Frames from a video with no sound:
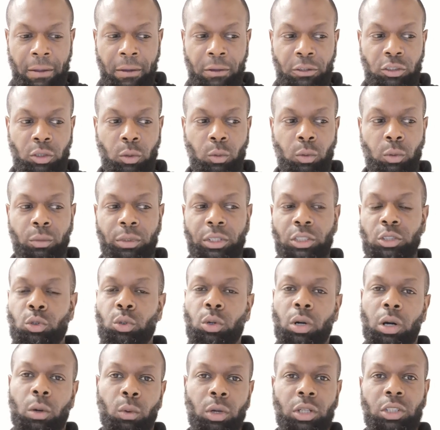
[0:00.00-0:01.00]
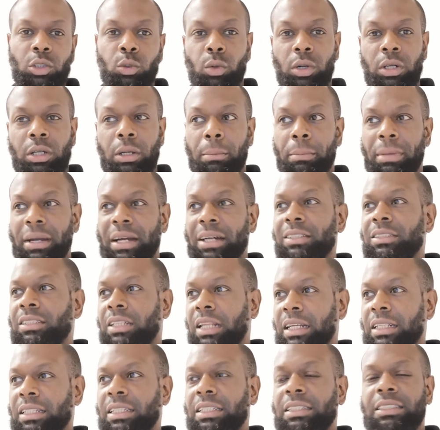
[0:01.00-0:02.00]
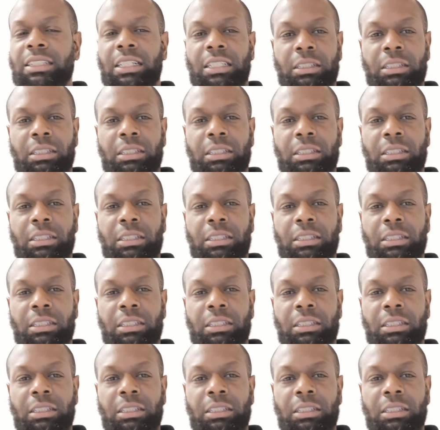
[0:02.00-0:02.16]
So when we do a one-to-one comparison like this,